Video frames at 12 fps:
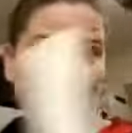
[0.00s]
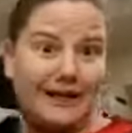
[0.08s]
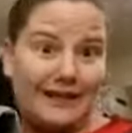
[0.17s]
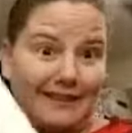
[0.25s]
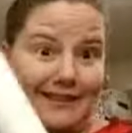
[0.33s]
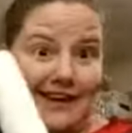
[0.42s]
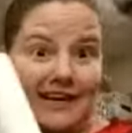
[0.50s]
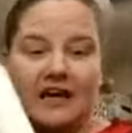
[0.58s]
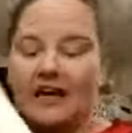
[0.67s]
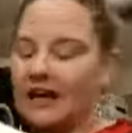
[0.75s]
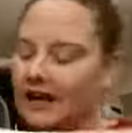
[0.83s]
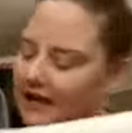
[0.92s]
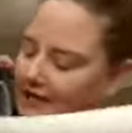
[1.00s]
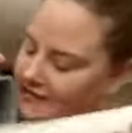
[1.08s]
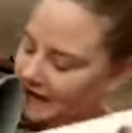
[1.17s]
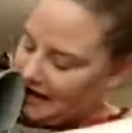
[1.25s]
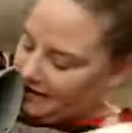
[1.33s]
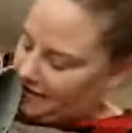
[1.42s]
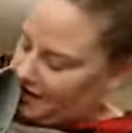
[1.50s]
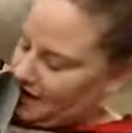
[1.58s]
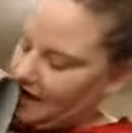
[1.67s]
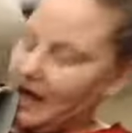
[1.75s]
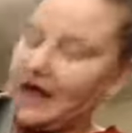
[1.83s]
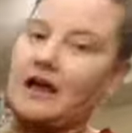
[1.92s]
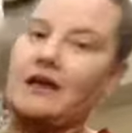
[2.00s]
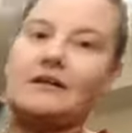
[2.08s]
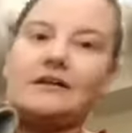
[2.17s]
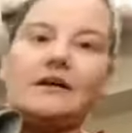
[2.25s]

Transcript: looking thing inside of it. And